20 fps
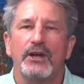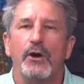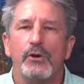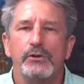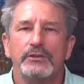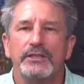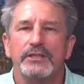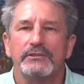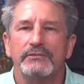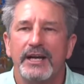
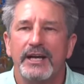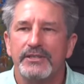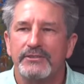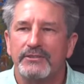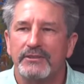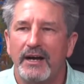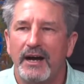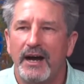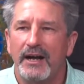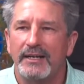owner of the
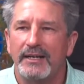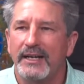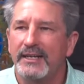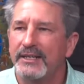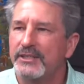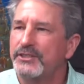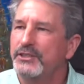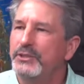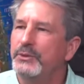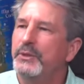restaurant and
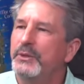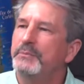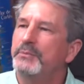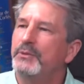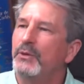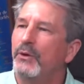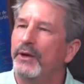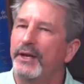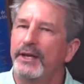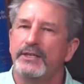his two
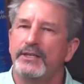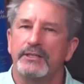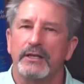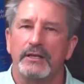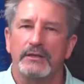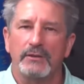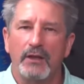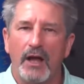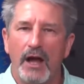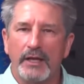employees
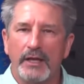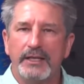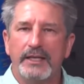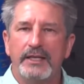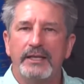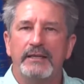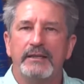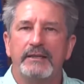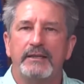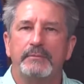
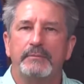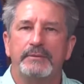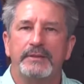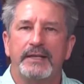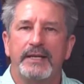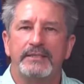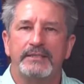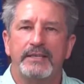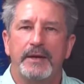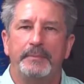locking the
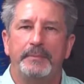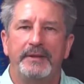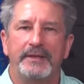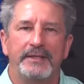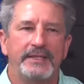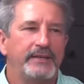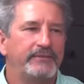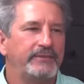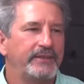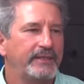place up and
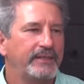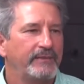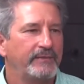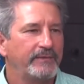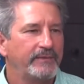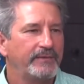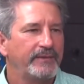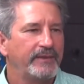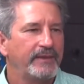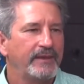leaving.
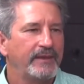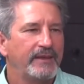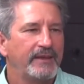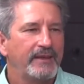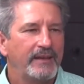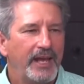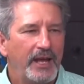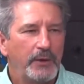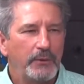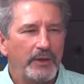
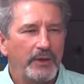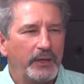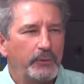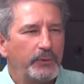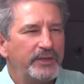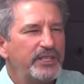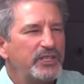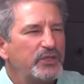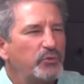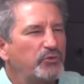And we're like,
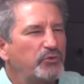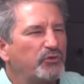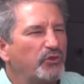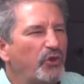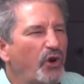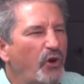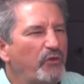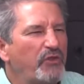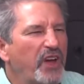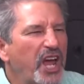we just
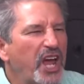drove